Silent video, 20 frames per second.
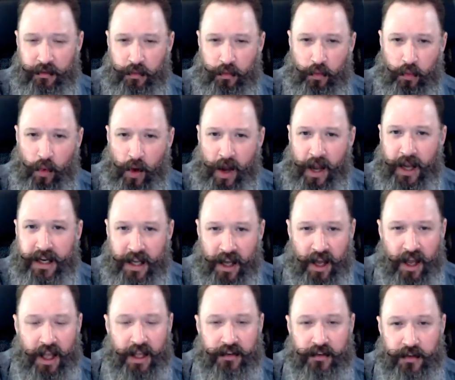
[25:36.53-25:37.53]
Why
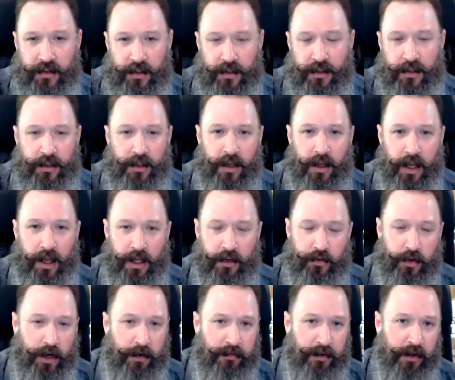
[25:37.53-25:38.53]
not?
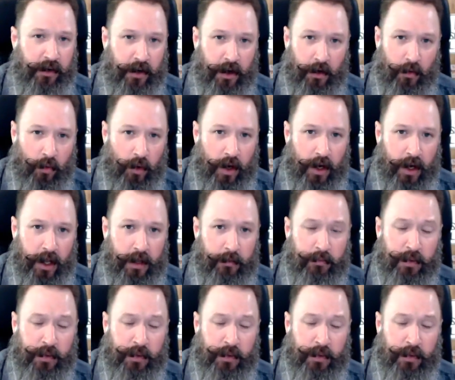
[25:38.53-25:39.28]
And try to figure out why.